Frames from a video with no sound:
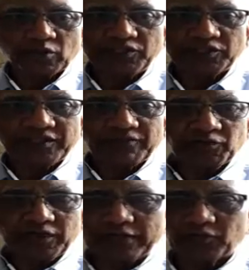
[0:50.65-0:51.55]
We just
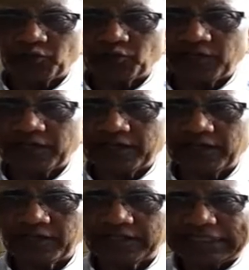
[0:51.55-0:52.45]
have to get through the
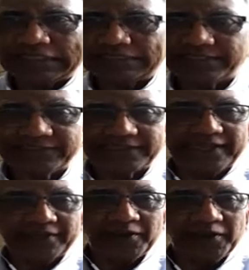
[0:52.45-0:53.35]
little glitches
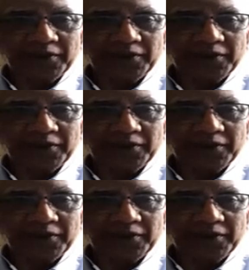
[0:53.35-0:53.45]
that